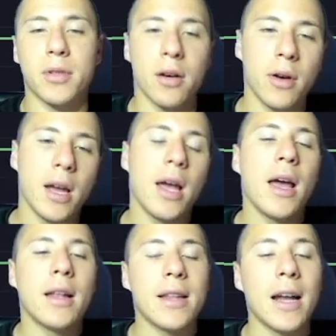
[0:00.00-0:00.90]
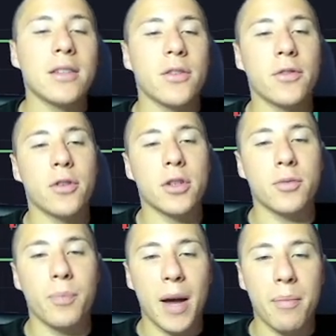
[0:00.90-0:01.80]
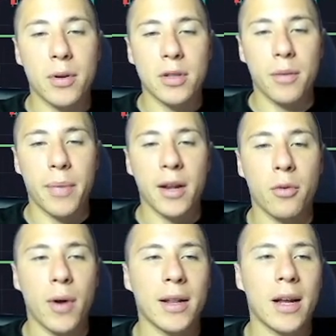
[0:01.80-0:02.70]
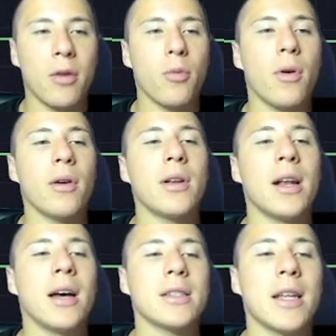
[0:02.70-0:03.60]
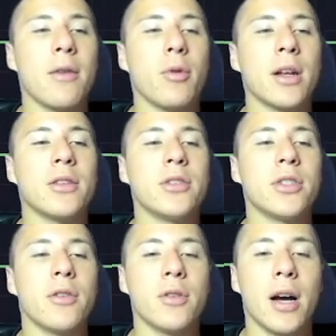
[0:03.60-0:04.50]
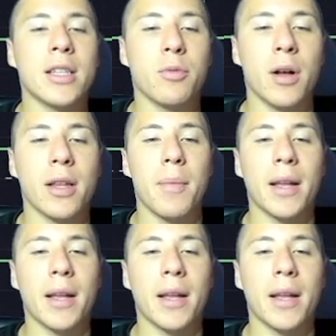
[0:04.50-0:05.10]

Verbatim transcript: So that is, of course, my personal opinion right now. Lastly, I wanted to show you as well the M A